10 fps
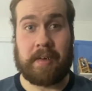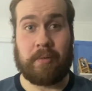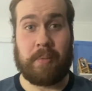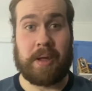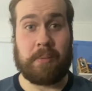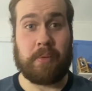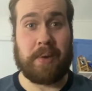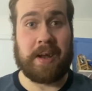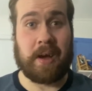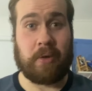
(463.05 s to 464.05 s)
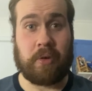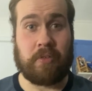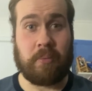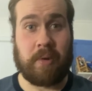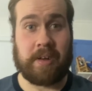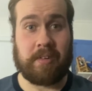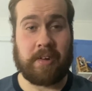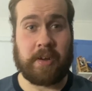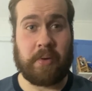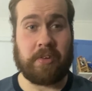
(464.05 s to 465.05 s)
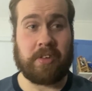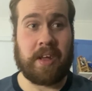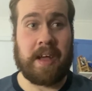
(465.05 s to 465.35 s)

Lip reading: It was making me really hungry for my Sunday roast.